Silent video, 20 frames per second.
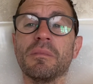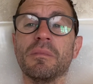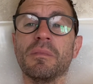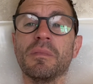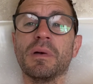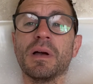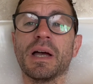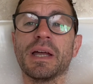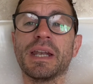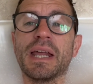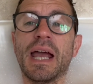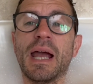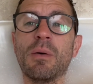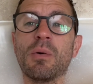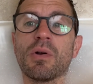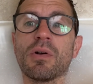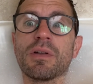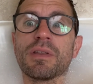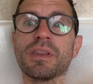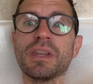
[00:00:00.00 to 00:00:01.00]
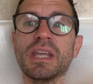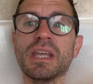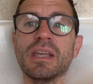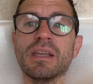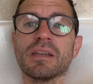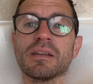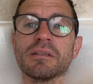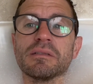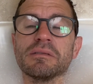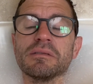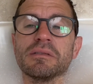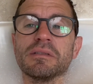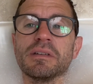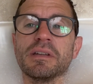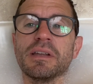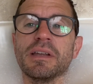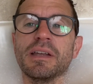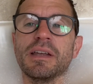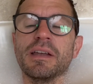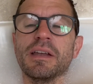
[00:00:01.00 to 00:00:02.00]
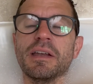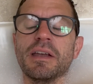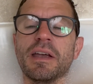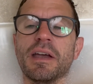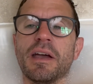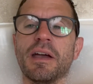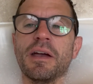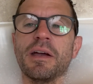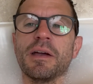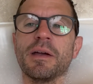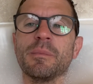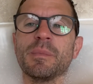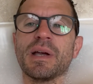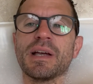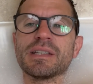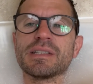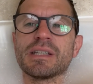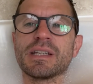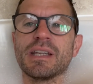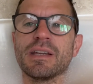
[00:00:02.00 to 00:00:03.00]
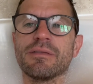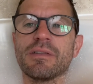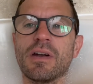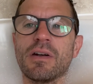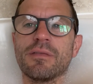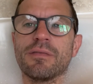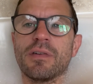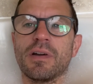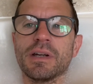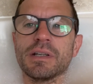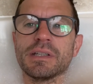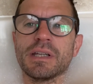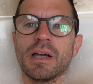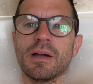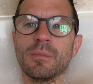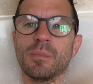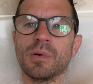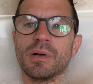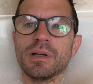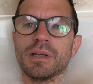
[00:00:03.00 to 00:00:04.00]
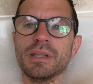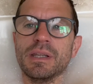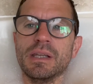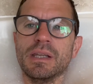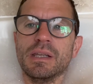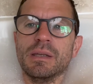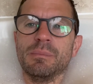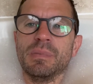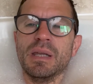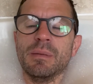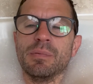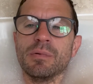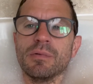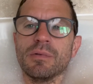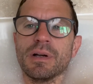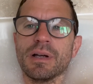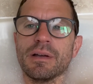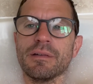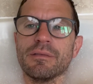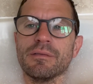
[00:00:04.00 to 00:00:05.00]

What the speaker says: an hour, I think. It has to get verified now by the people at